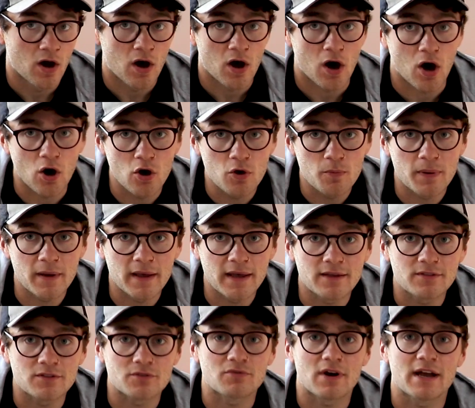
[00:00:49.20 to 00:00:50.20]

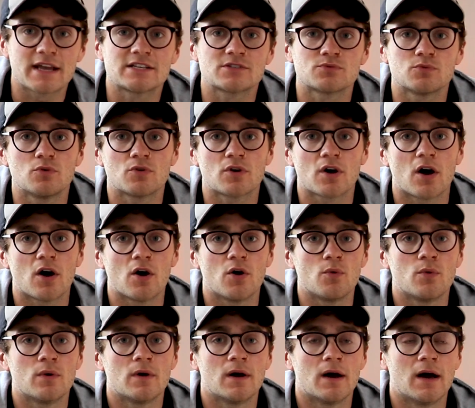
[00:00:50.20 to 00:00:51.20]
hoping the race will
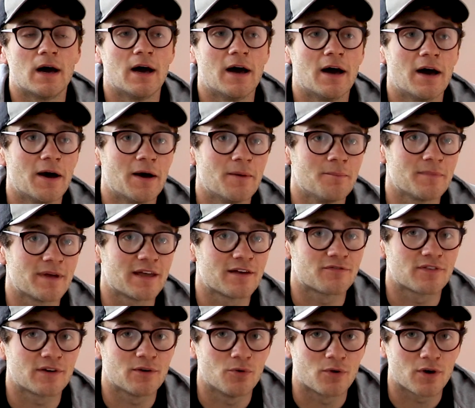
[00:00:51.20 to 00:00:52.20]
go,
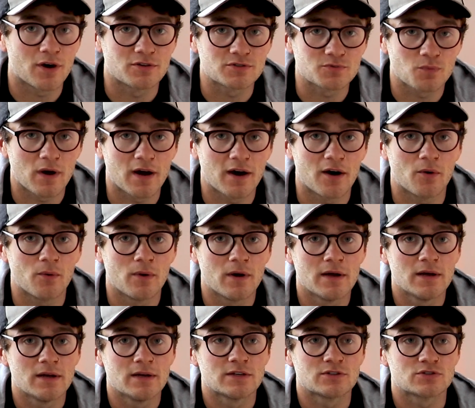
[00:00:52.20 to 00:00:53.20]
if it all goes well,
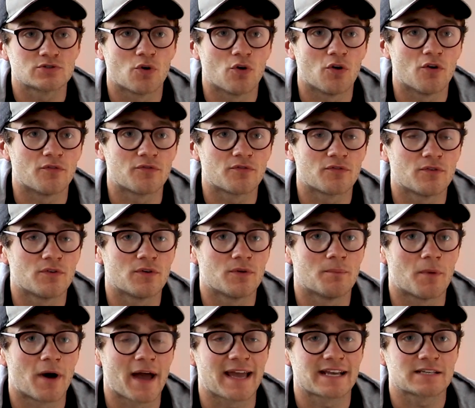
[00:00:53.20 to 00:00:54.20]
sort of
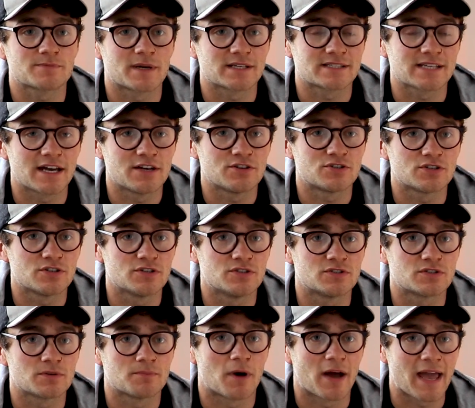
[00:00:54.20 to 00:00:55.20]
my
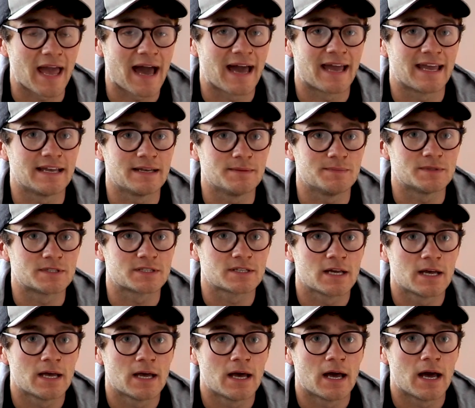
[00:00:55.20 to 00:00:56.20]
expectations, my
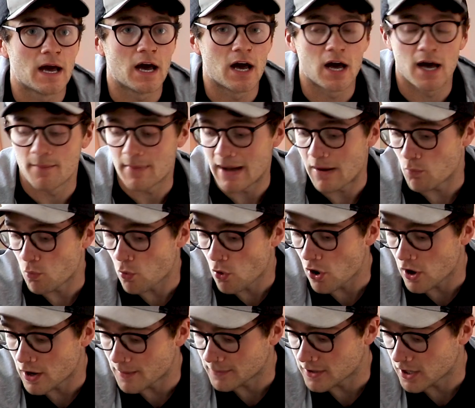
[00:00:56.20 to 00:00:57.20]
aims, and
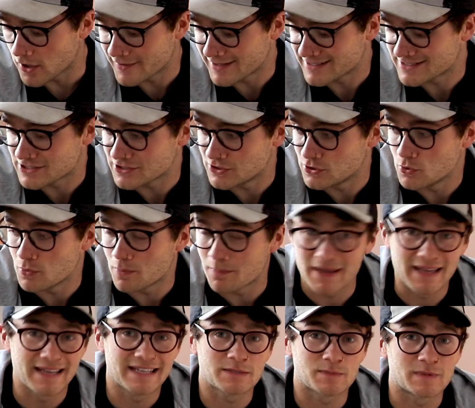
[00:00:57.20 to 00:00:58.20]
what I'm going to
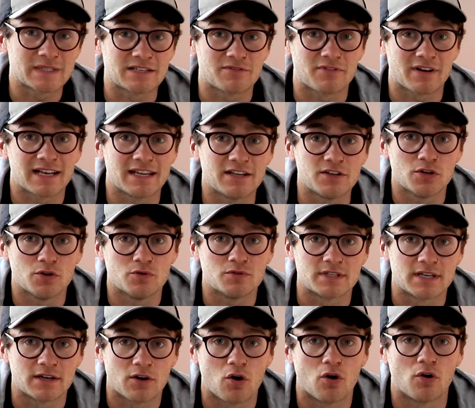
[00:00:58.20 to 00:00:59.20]
be specifically
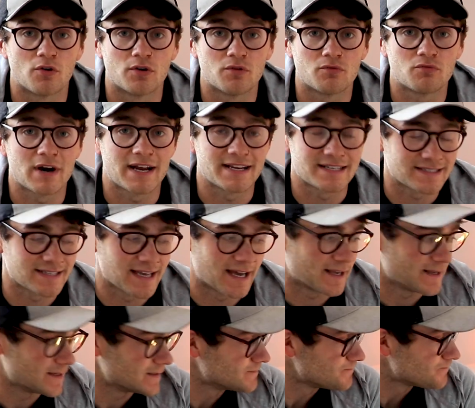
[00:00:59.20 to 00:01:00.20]
using on race day.